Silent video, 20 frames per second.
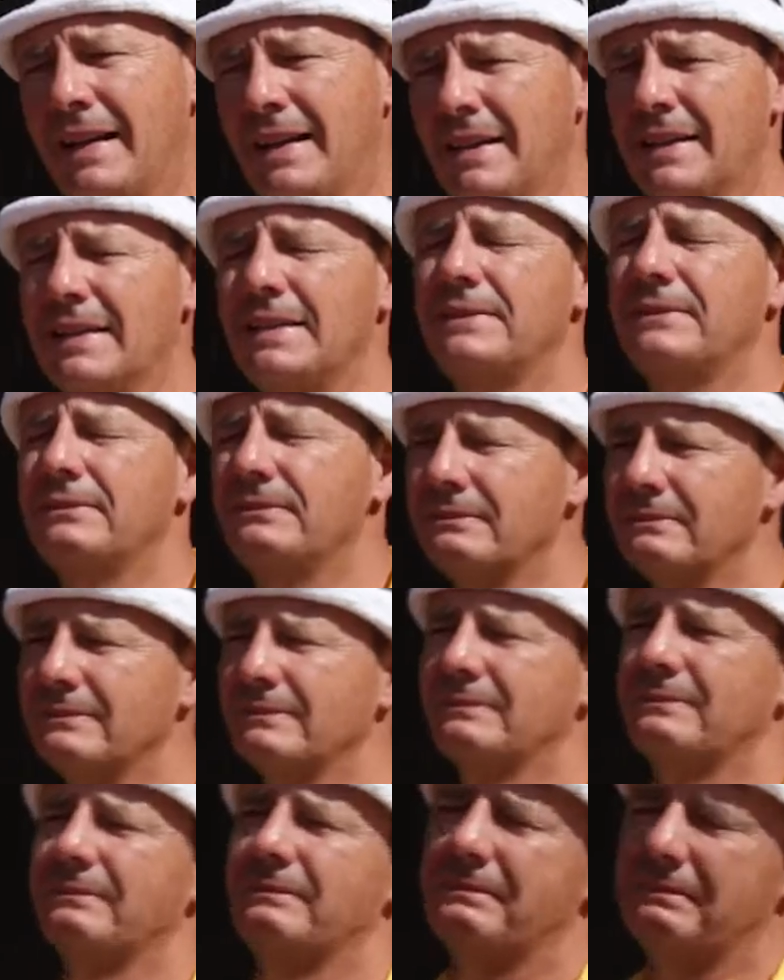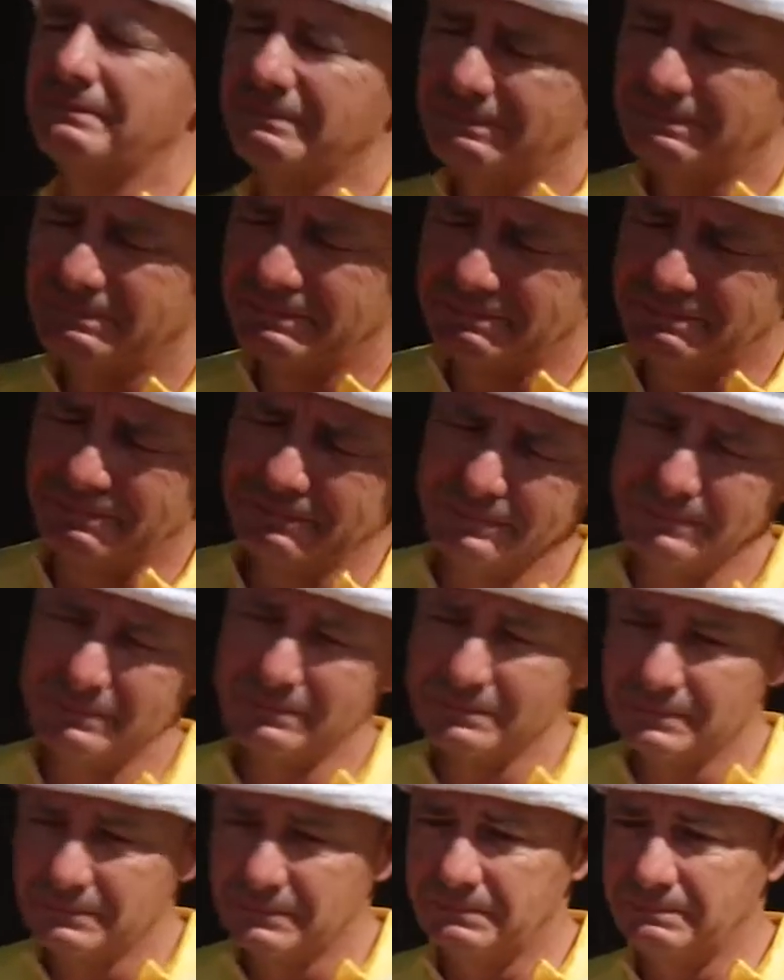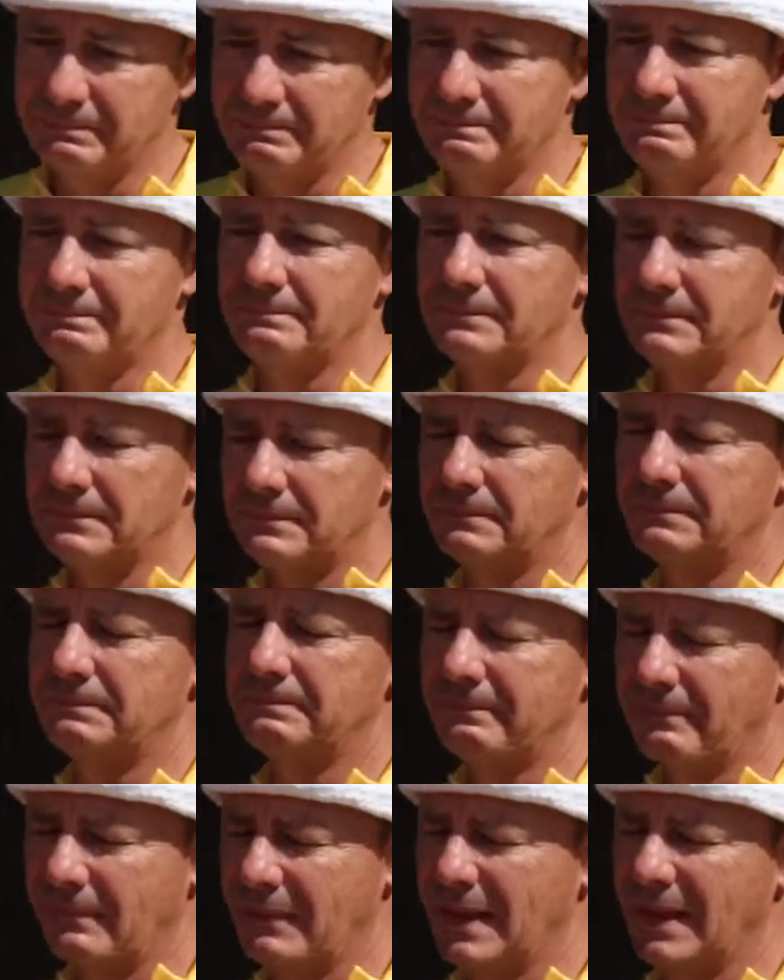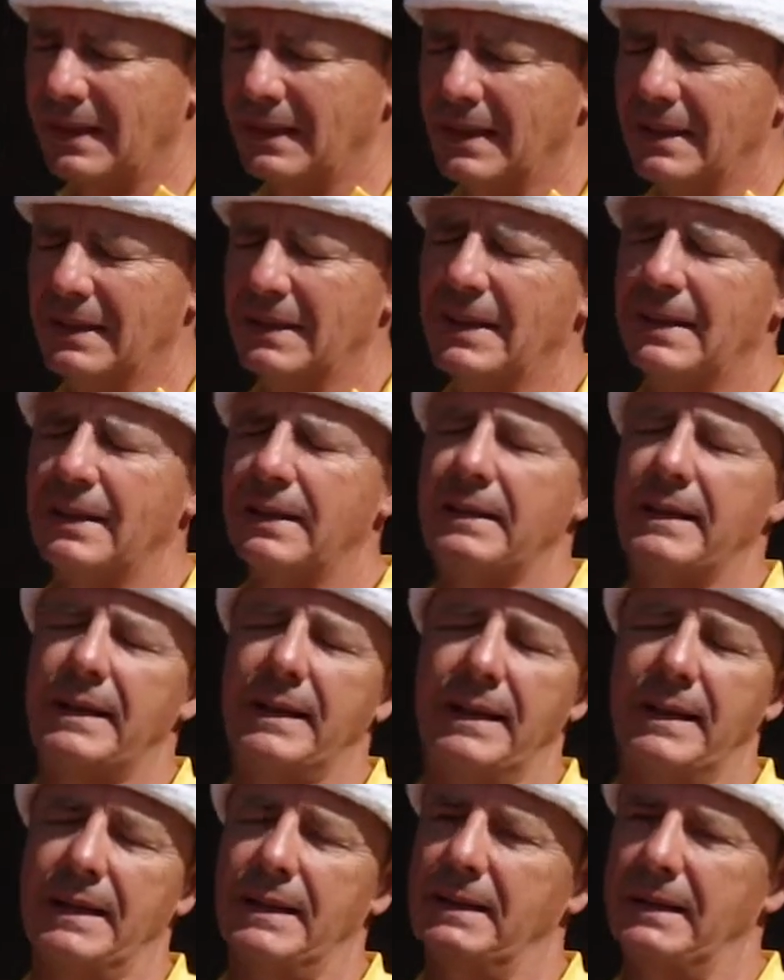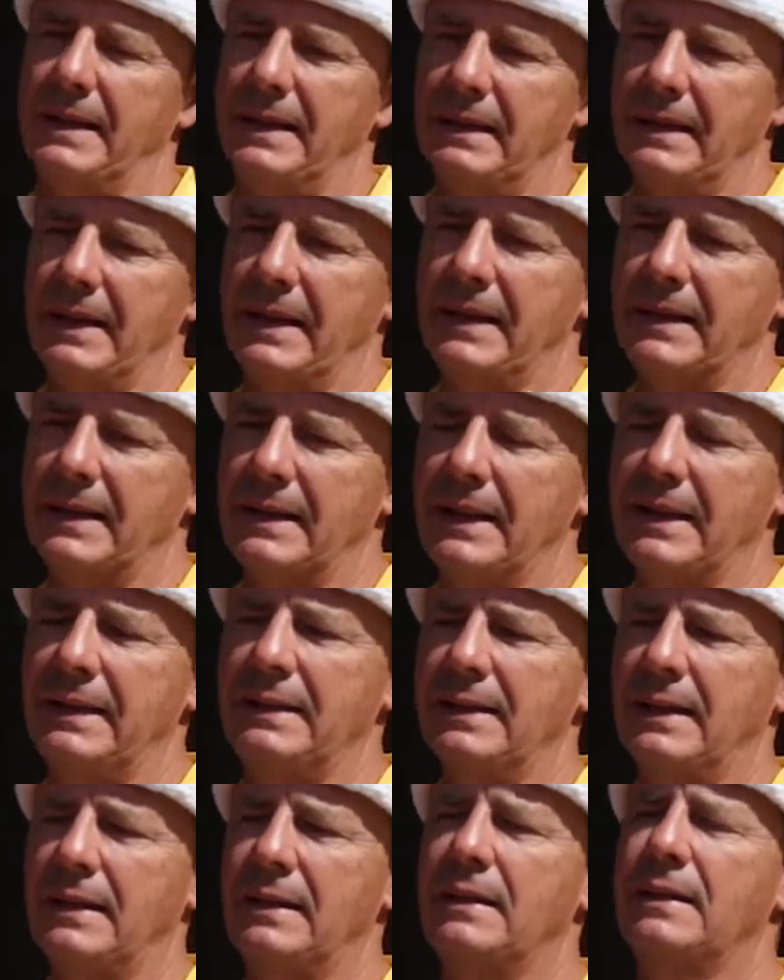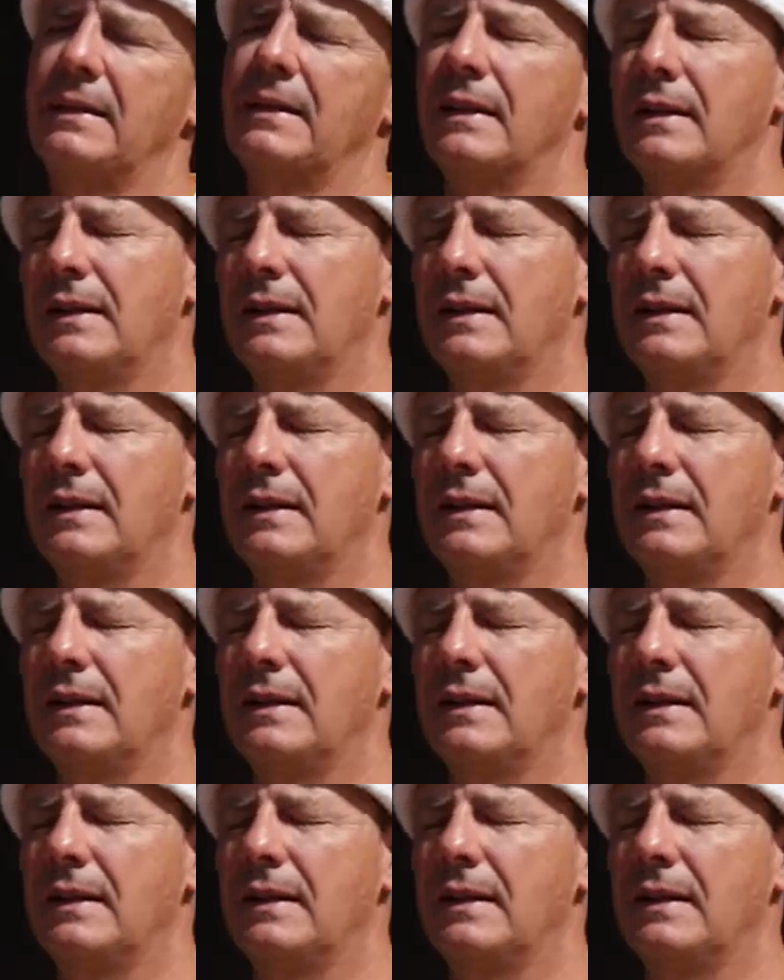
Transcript: it sounds like the, the physical Help has been a healing um, aspect.